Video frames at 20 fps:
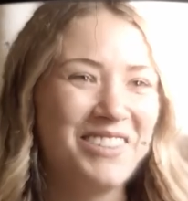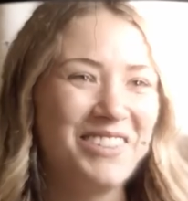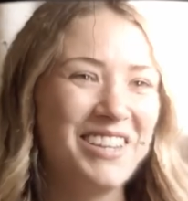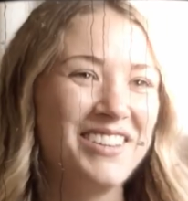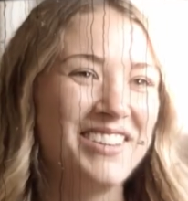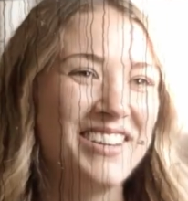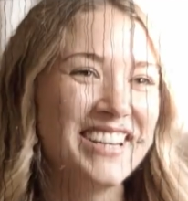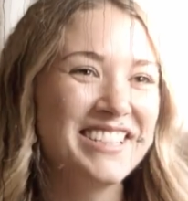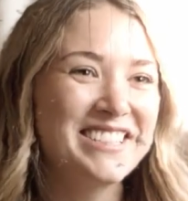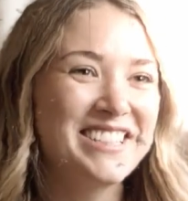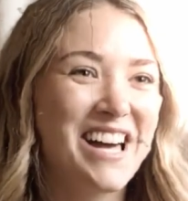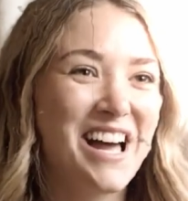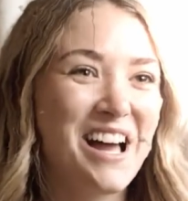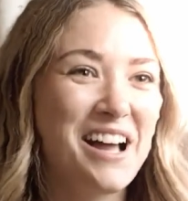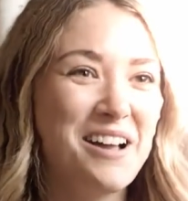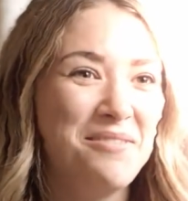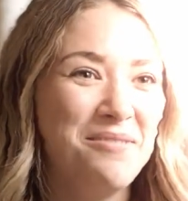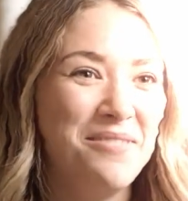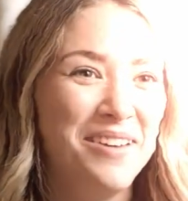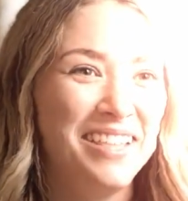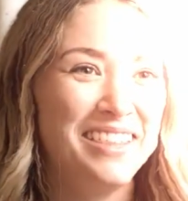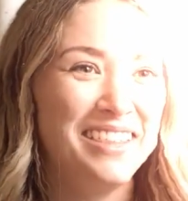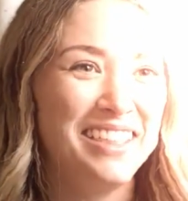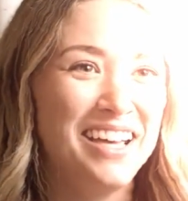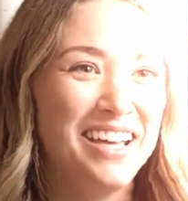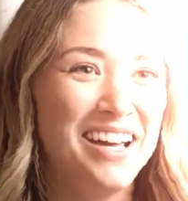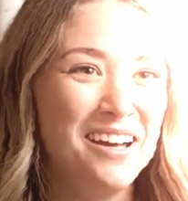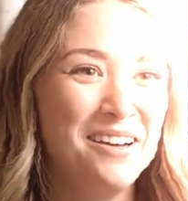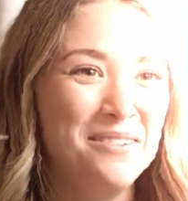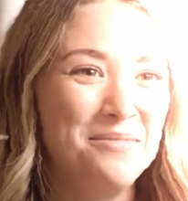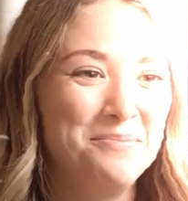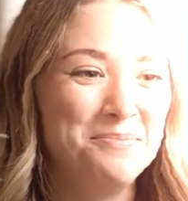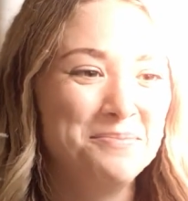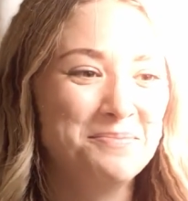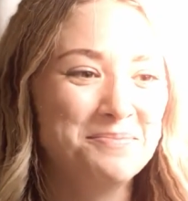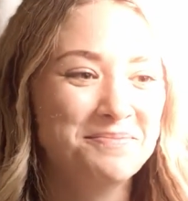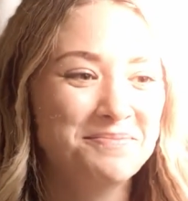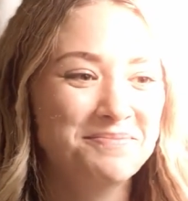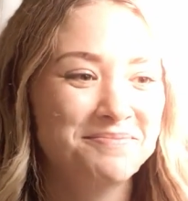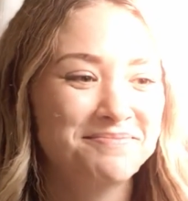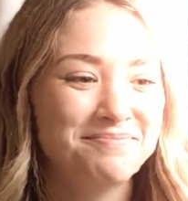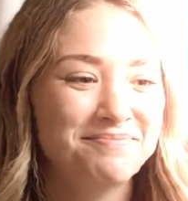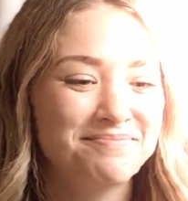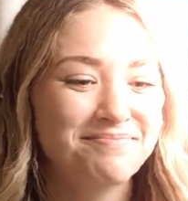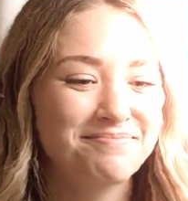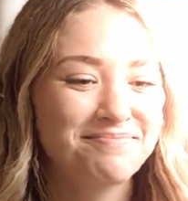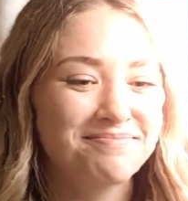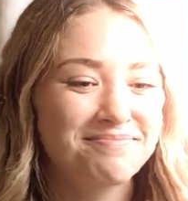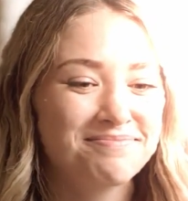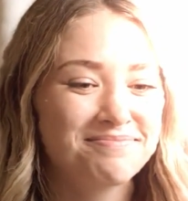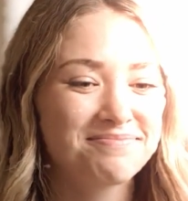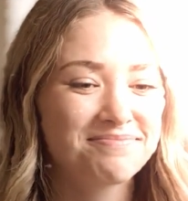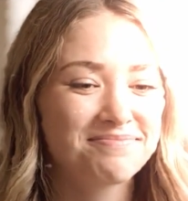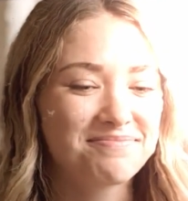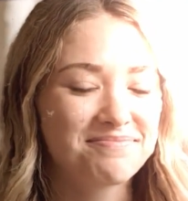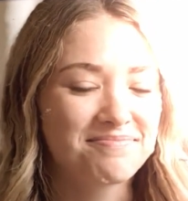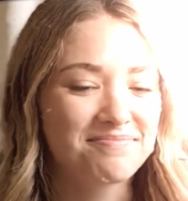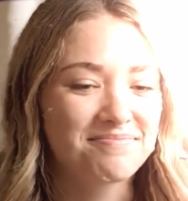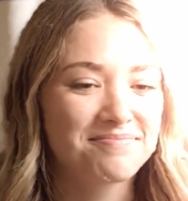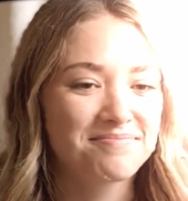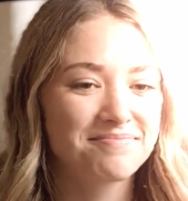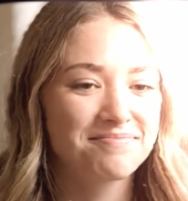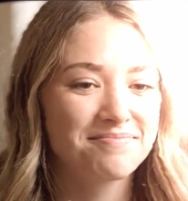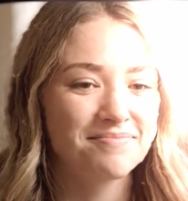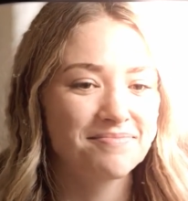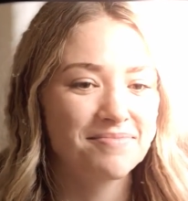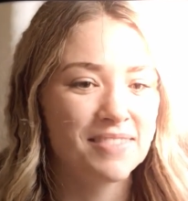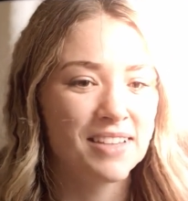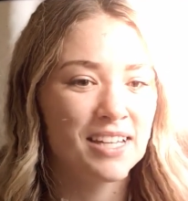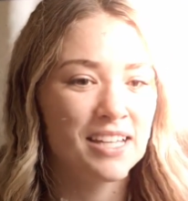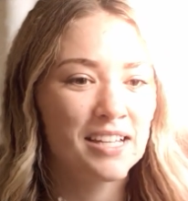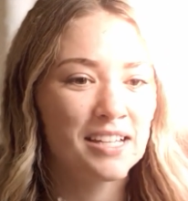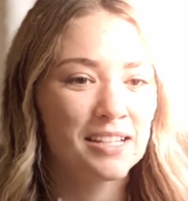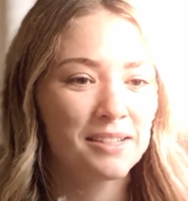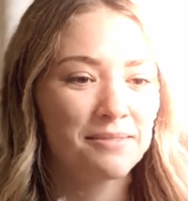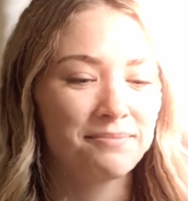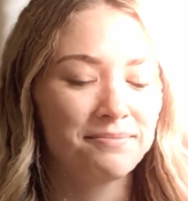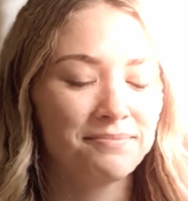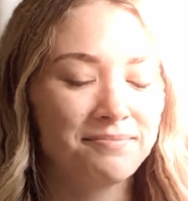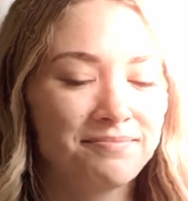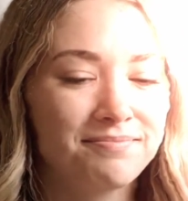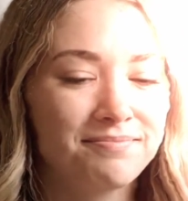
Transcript: So someone tells you their name and 3 seconds later it's completely